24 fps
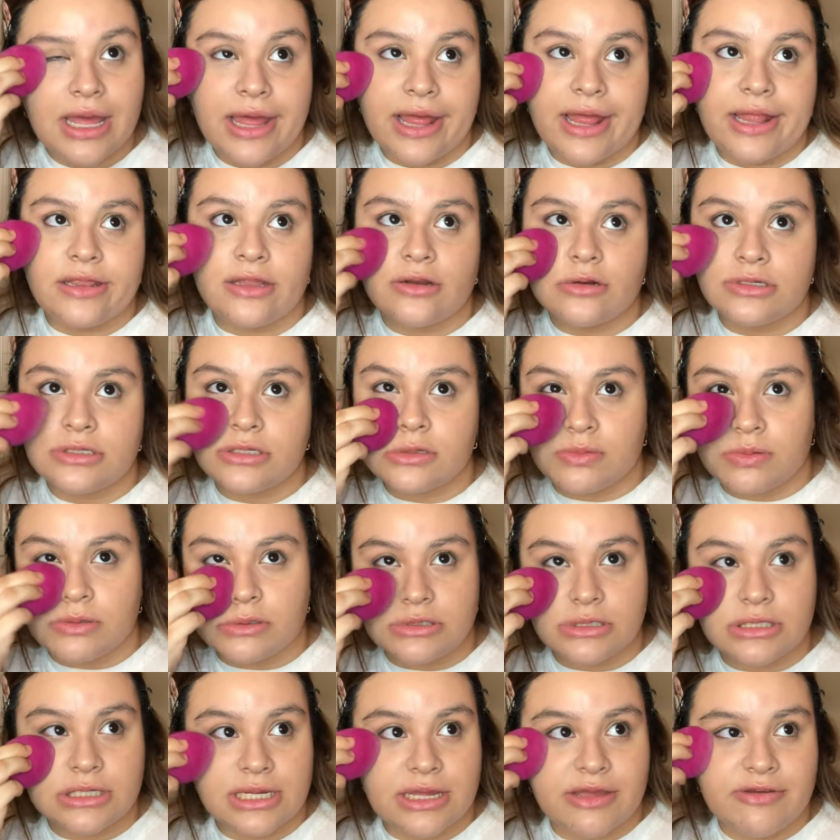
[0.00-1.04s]
And they were
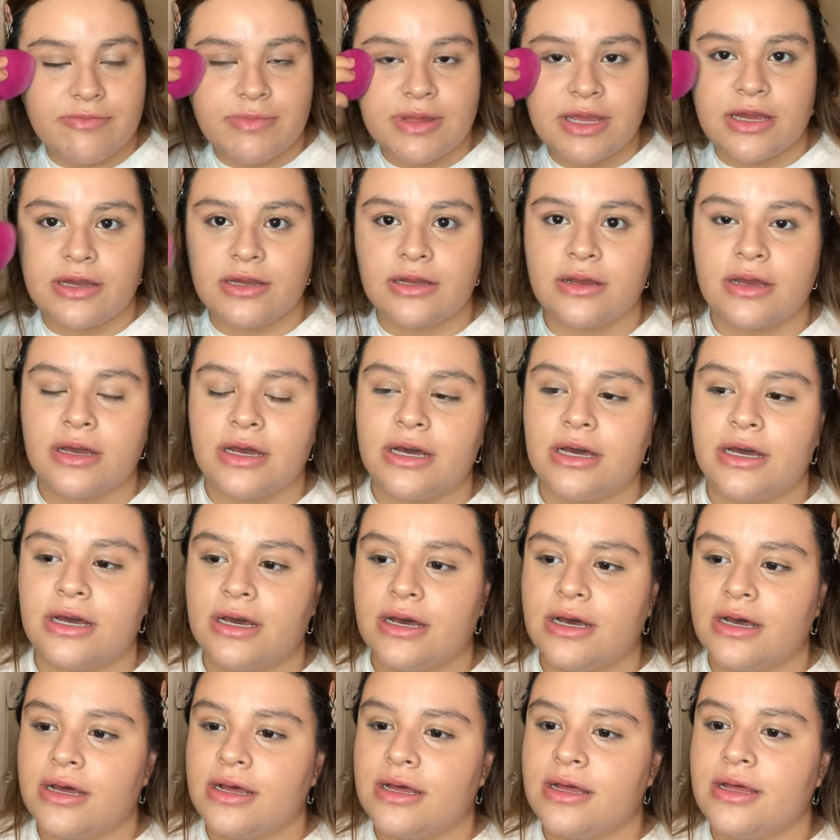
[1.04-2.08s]
supposed to give me
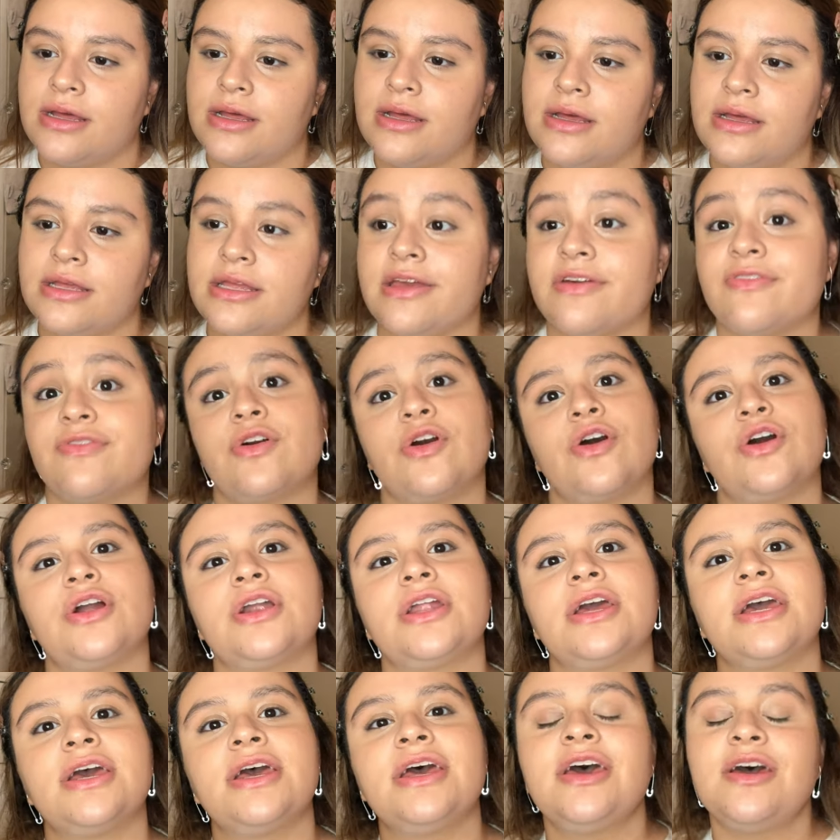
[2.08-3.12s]
a gift
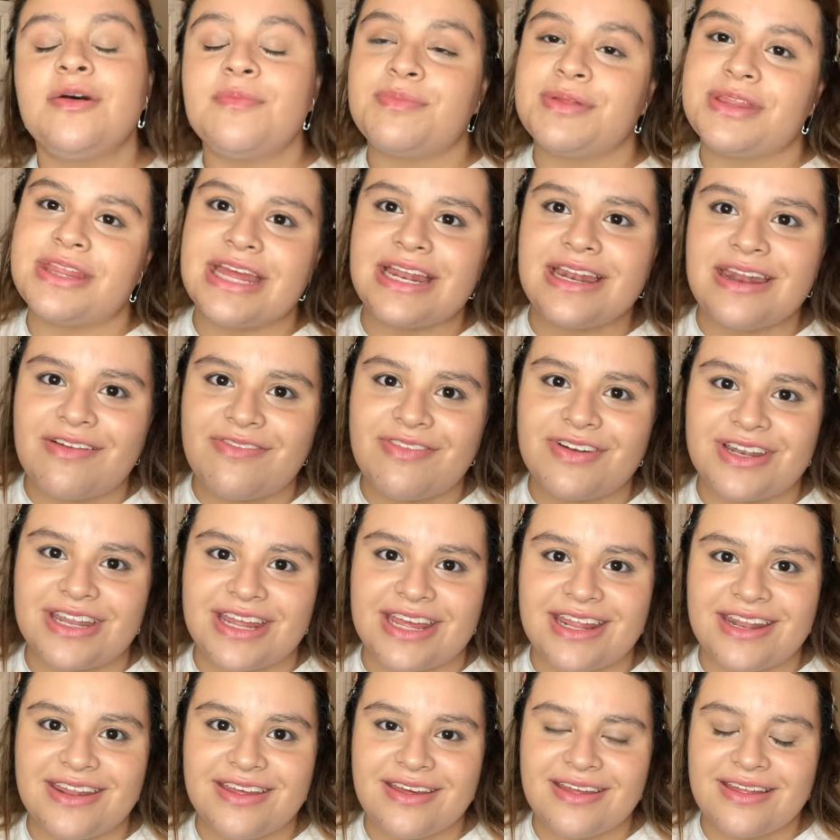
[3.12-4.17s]
card, but they never
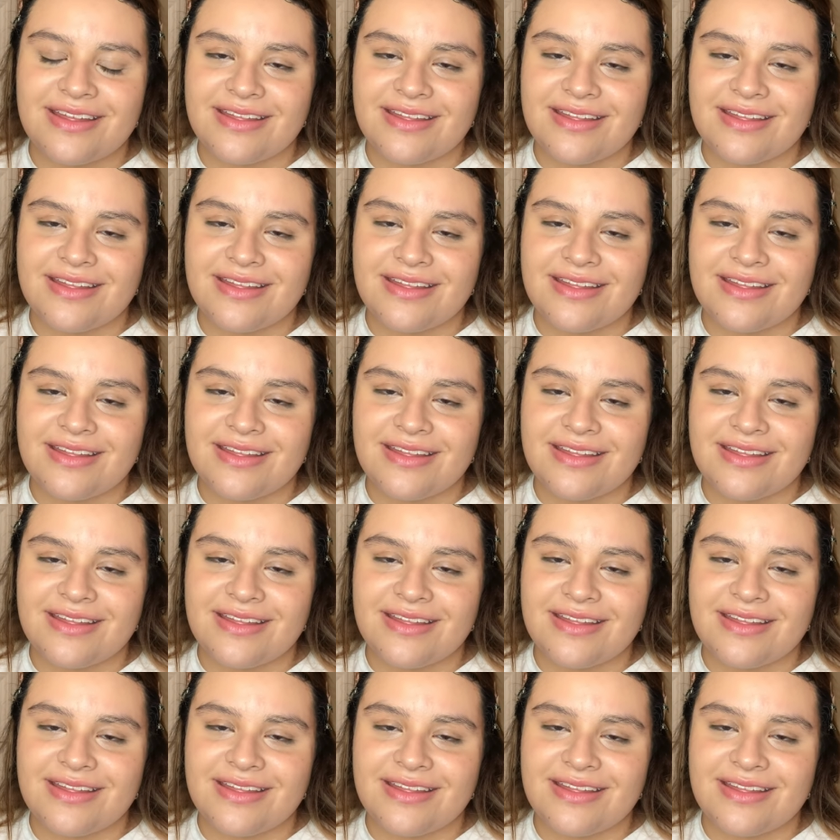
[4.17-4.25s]
did.